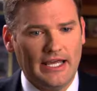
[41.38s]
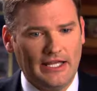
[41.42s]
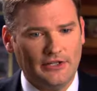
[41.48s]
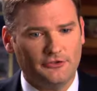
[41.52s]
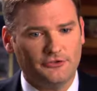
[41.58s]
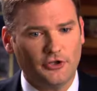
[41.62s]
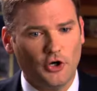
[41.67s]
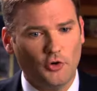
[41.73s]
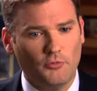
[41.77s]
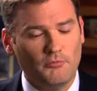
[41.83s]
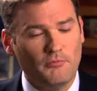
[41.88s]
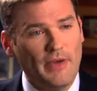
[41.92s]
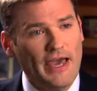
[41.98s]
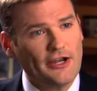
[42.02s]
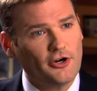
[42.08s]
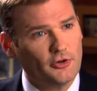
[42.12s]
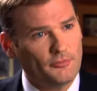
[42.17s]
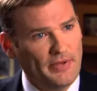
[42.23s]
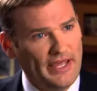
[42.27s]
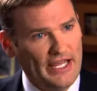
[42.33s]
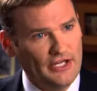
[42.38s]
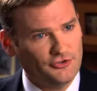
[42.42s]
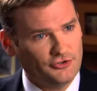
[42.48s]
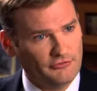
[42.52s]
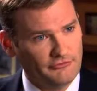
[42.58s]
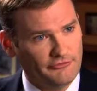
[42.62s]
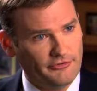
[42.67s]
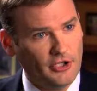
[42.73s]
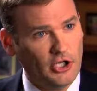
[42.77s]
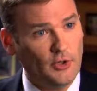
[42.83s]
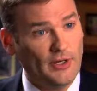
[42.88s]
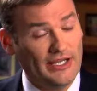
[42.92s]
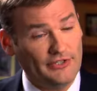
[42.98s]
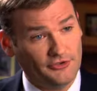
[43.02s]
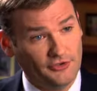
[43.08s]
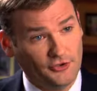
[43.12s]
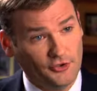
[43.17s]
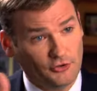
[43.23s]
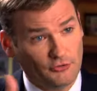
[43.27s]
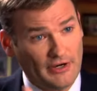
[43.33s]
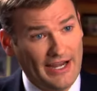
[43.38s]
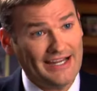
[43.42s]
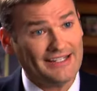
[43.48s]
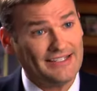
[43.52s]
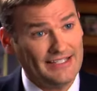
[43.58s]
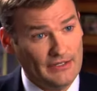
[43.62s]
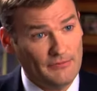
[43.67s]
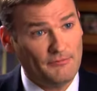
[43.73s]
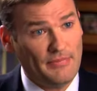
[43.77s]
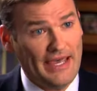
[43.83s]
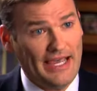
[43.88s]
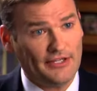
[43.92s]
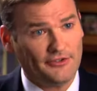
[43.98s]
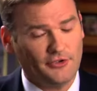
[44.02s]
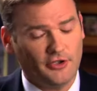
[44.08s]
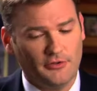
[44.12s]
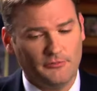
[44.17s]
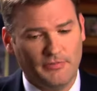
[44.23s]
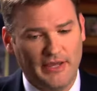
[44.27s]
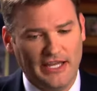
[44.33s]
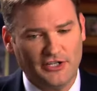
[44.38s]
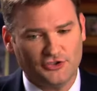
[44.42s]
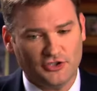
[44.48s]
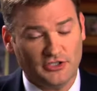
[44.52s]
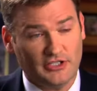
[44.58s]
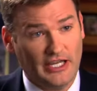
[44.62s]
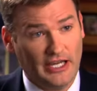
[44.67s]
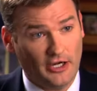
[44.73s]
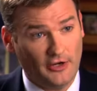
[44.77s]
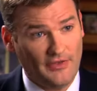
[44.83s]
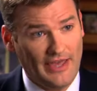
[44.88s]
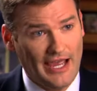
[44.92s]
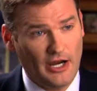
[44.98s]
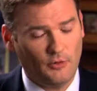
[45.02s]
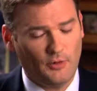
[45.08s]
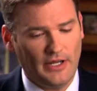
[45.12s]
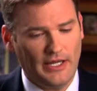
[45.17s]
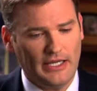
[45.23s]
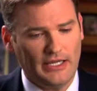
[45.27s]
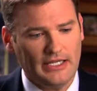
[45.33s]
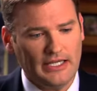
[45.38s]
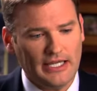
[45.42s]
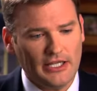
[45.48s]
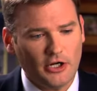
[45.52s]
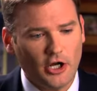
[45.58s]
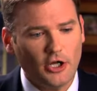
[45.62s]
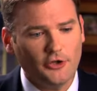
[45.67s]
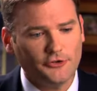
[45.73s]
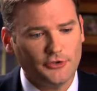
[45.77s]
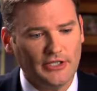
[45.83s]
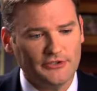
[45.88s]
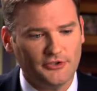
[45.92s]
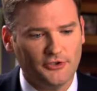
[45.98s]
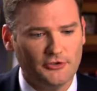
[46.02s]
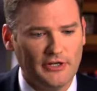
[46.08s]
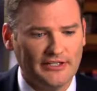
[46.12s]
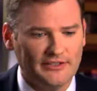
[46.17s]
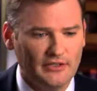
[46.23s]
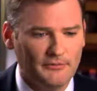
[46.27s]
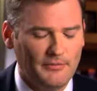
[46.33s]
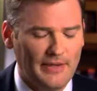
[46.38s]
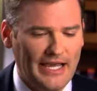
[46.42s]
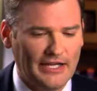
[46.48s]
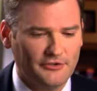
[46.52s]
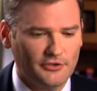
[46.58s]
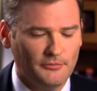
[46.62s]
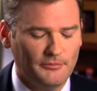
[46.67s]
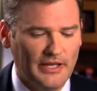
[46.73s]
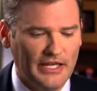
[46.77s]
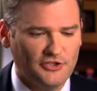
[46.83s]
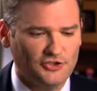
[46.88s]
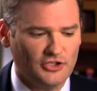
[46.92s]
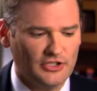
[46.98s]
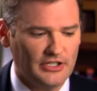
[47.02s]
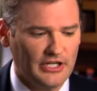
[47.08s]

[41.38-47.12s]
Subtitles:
And so better patient flow has a direct impact on patient care that way. It also has a direct impact on patient